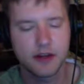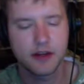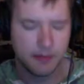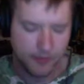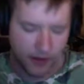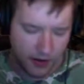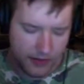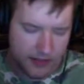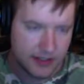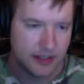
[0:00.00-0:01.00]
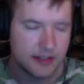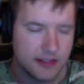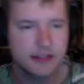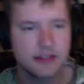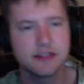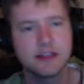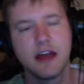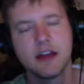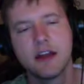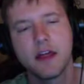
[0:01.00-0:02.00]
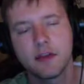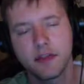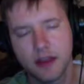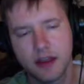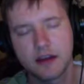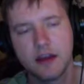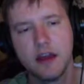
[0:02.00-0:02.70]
On top of all these things, this is yet another thing,